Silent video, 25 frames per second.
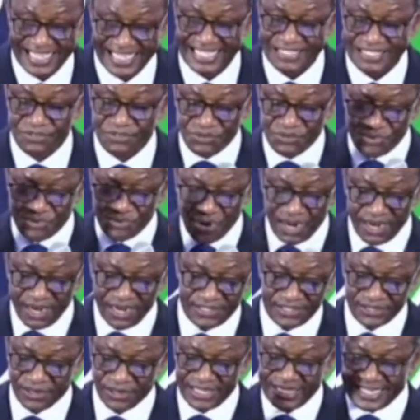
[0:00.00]

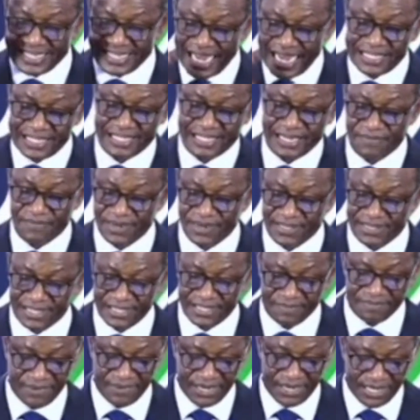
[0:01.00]
dwells or does everything
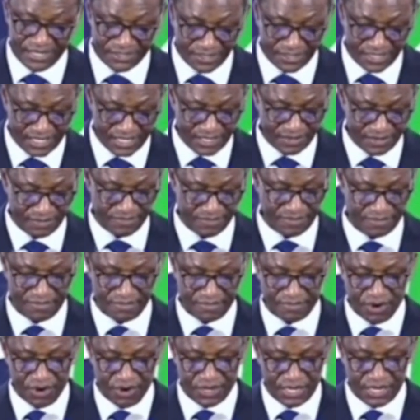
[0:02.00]
based on the
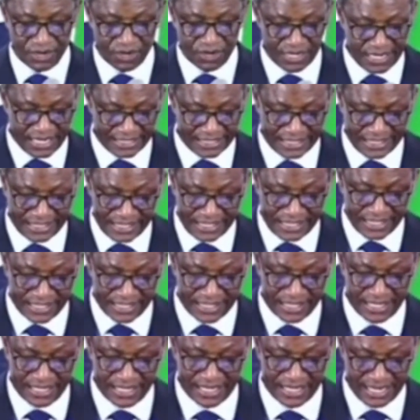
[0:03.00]
on, on the
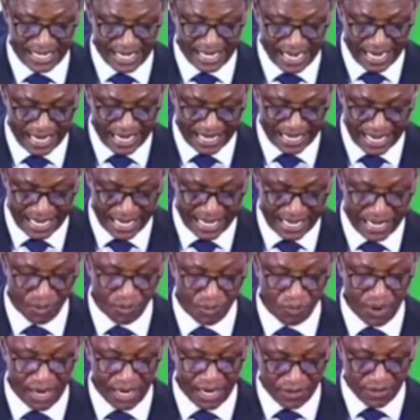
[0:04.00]
teaching and, and the
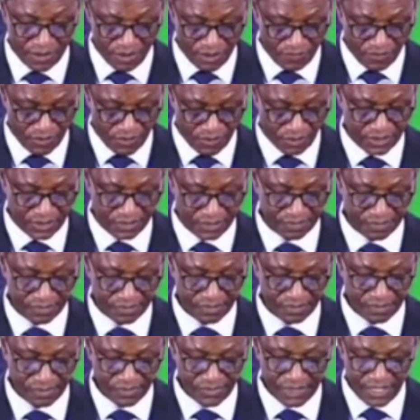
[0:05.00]
word of god
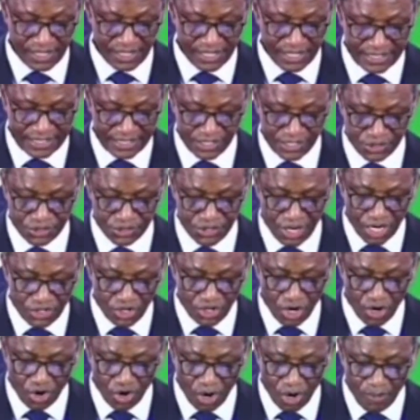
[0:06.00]
it is not
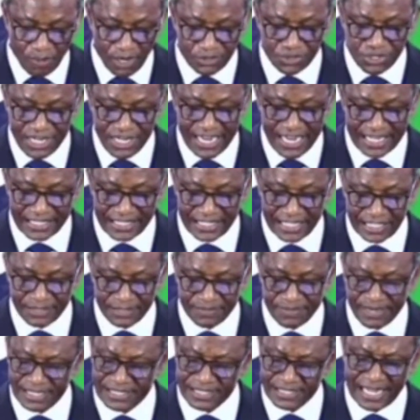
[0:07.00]
uncommon to hear
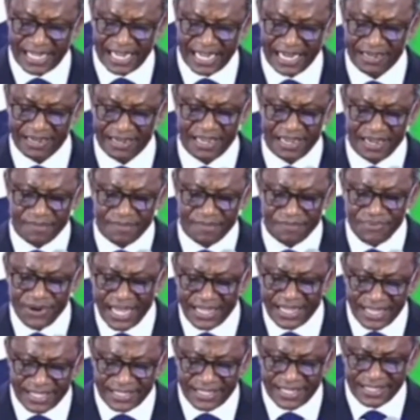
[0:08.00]
statements like,
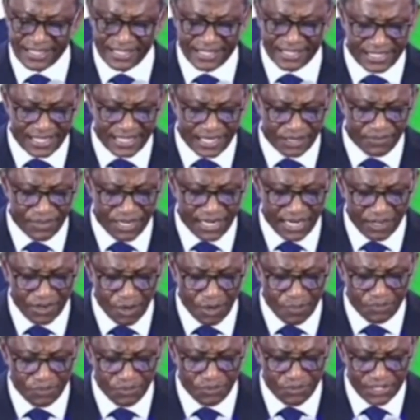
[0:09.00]
brothers and sisters, we
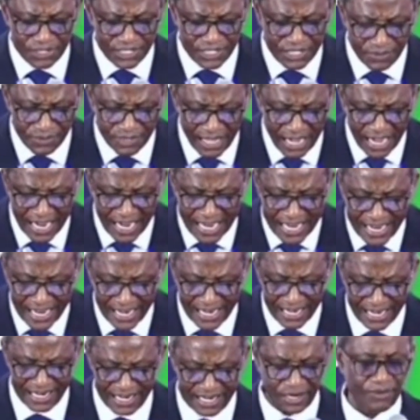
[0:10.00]
cannot proceed without
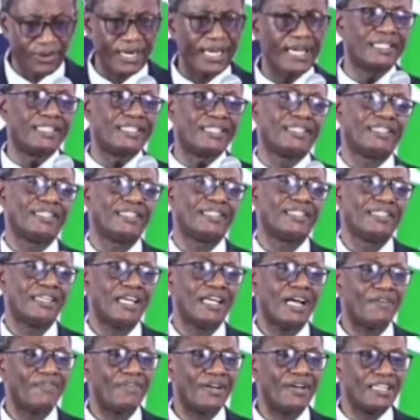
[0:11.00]
hearing the word.
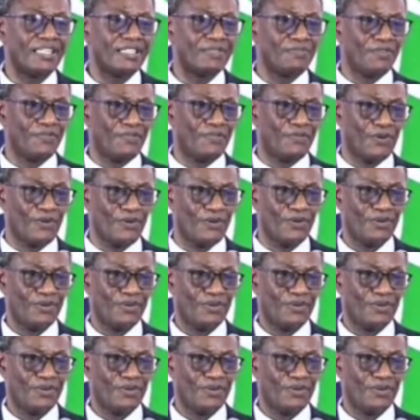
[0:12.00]
I've heard it before.